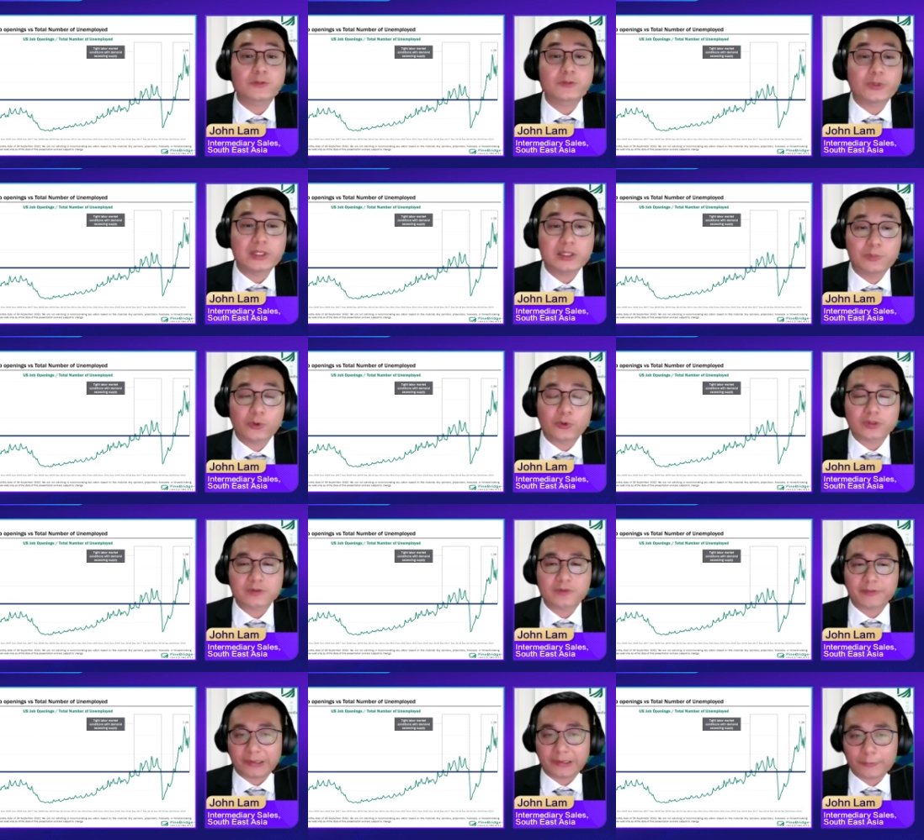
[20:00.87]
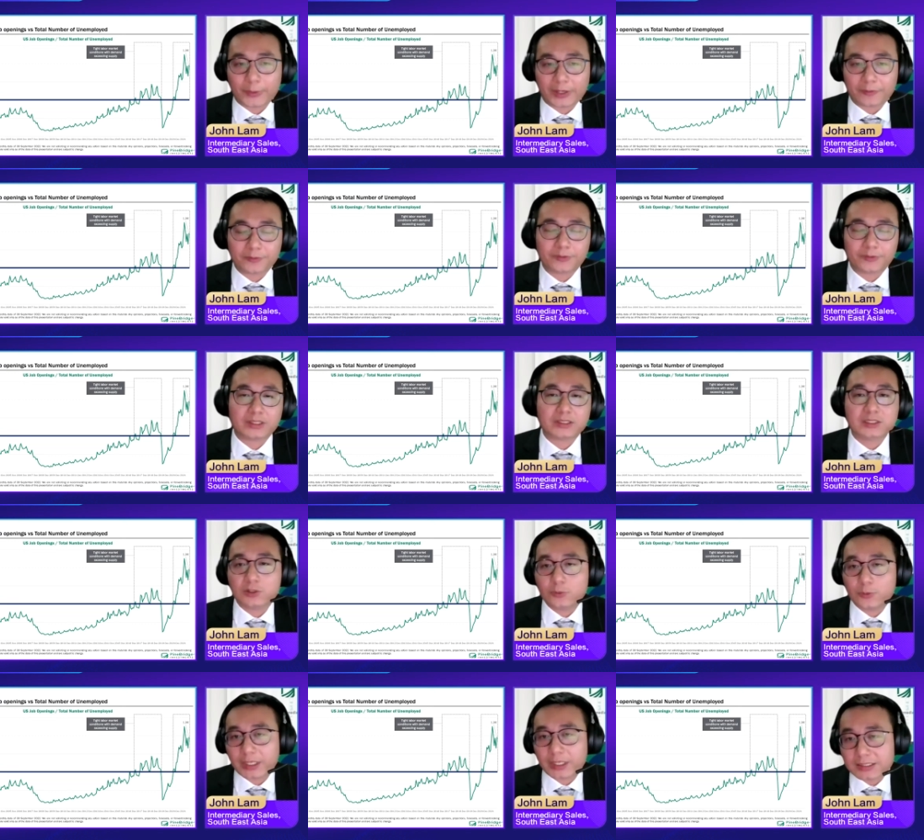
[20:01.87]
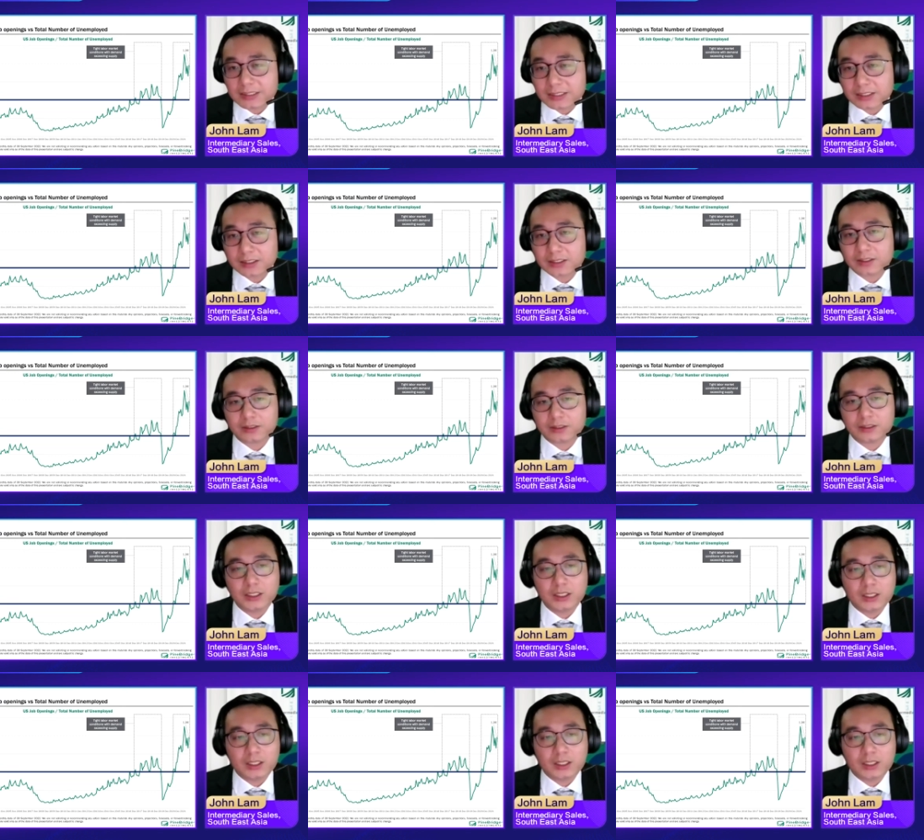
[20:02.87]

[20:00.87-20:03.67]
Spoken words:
really bode very well, right? So we can see here